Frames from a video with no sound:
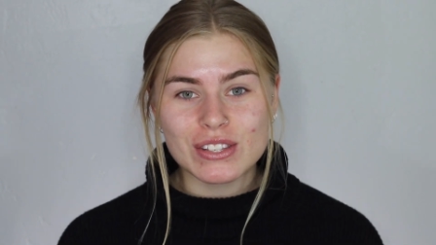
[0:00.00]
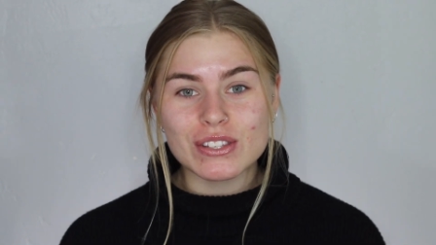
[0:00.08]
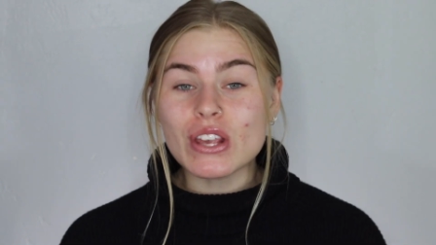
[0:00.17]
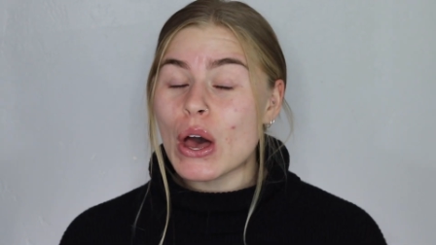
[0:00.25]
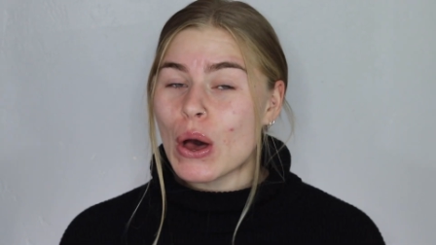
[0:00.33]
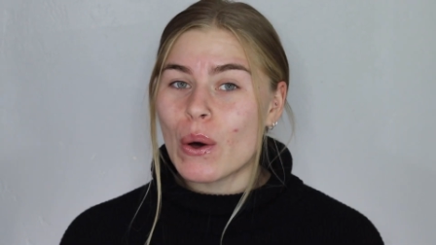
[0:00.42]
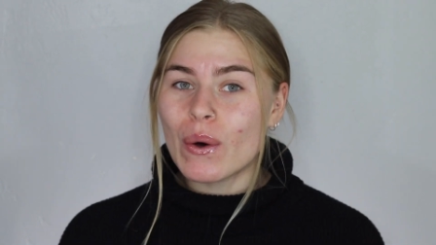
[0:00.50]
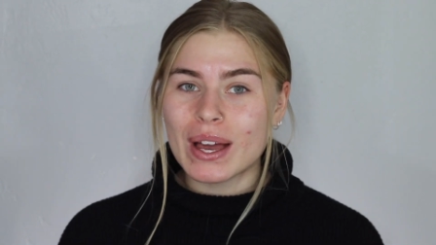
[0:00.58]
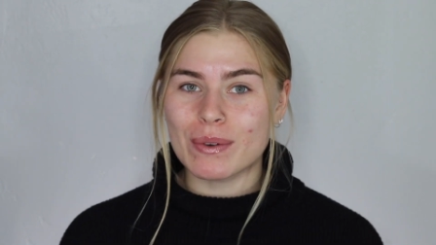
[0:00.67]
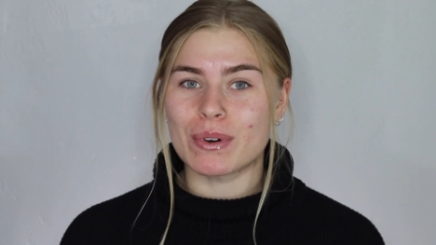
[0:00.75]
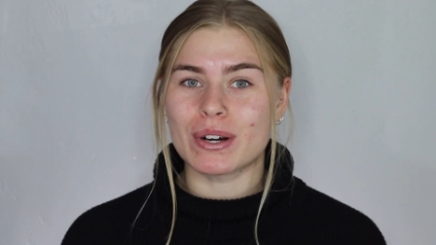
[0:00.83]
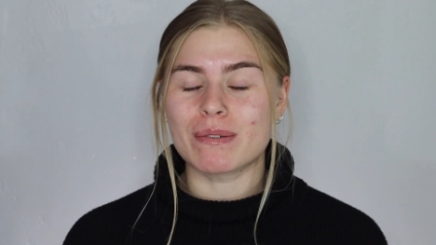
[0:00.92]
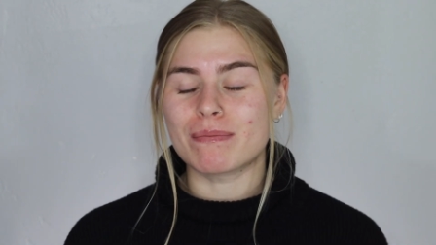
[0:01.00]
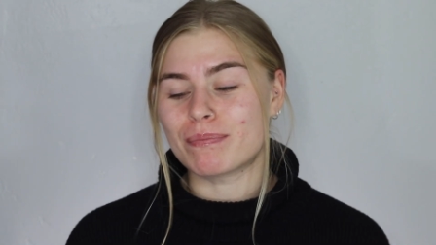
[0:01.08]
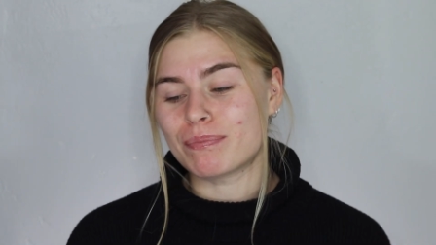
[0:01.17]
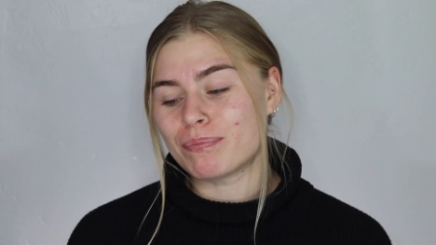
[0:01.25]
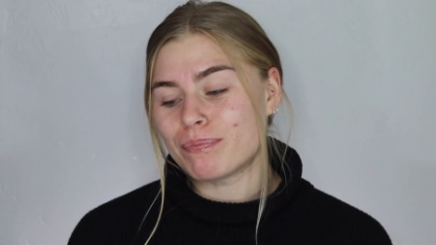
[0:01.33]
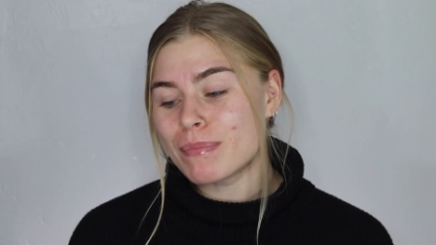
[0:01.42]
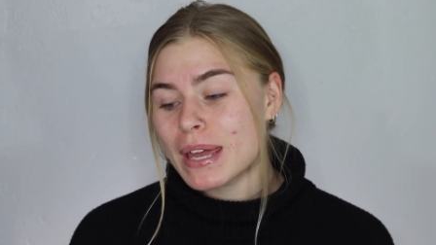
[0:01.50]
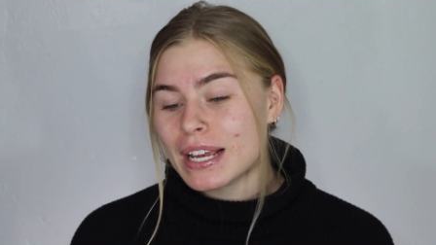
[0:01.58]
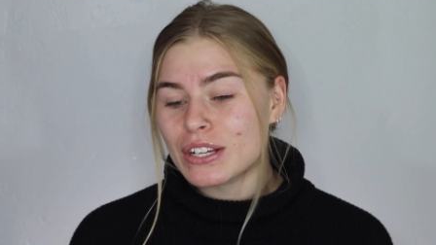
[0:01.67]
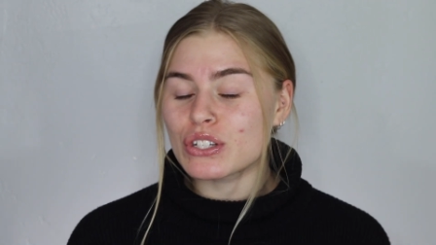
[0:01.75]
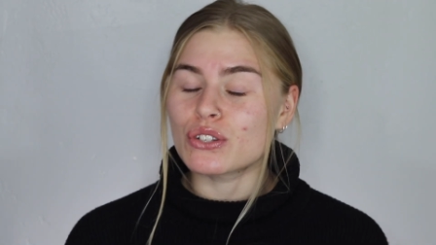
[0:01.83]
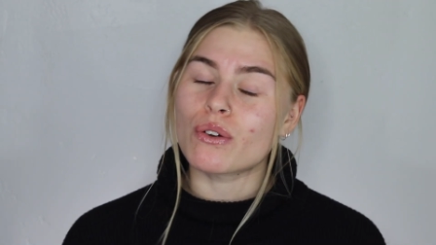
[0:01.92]
So I want to
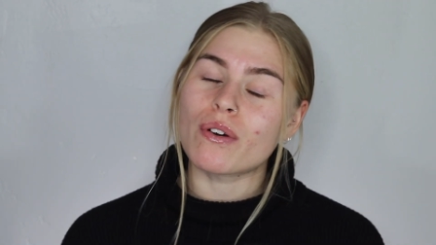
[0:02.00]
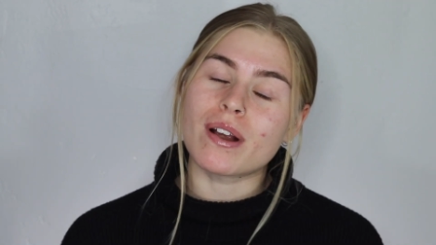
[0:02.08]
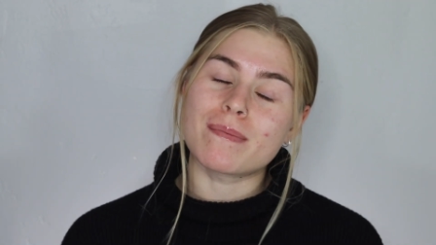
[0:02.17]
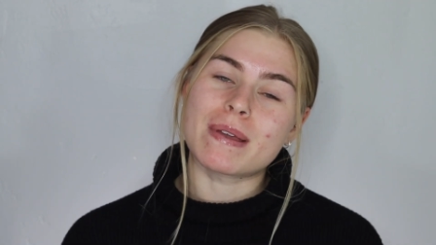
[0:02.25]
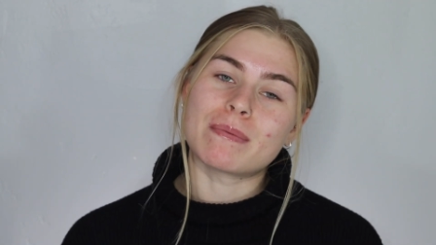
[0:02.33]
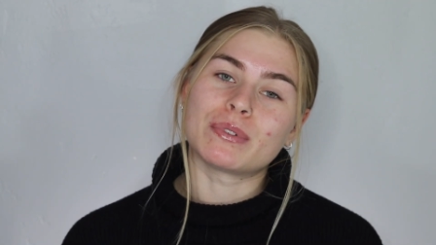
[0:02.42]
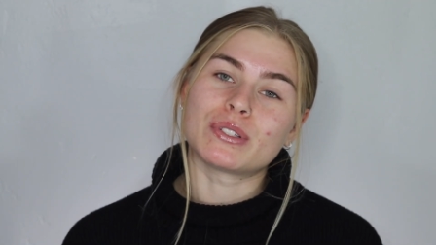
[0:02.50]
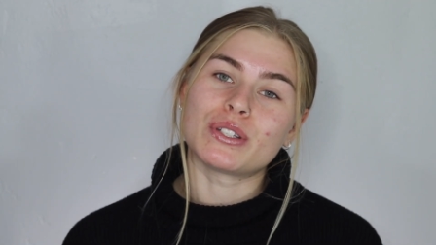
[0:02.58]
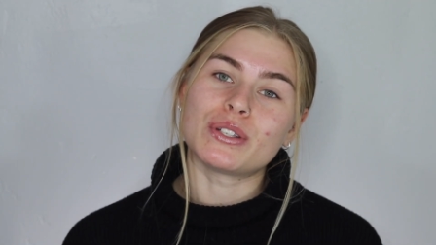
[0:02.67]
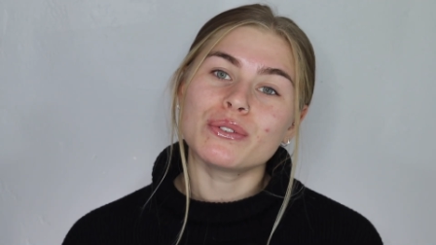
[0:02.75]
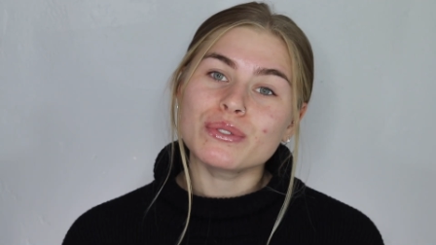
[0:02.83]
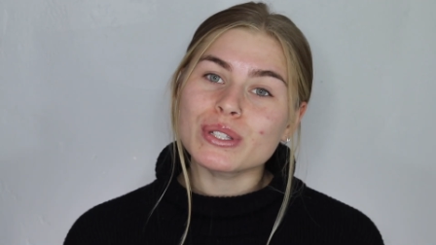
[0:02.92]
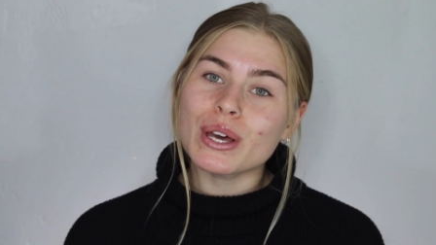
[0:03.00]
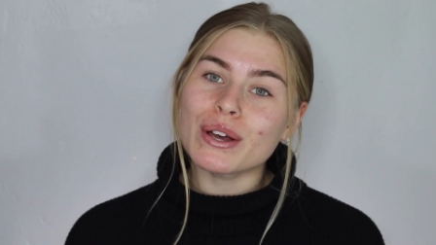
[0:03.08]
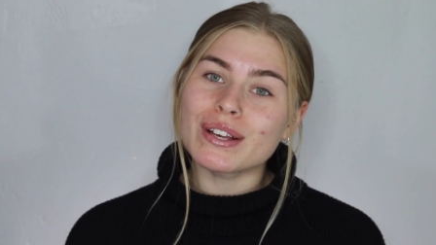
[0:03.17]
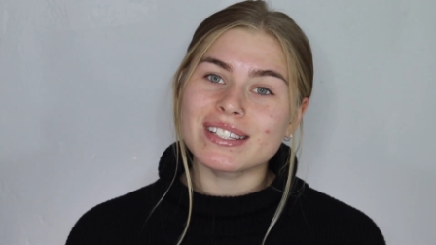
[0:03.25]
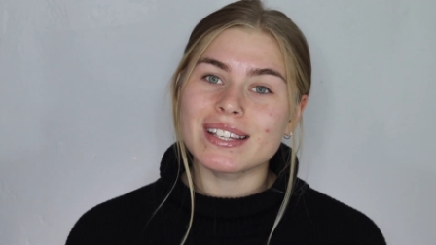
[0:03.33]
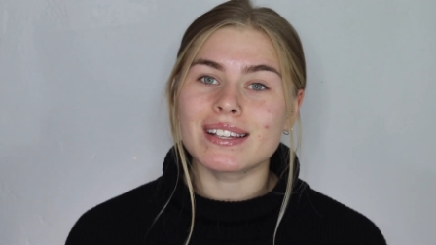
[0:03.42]
make sure I'm able to use those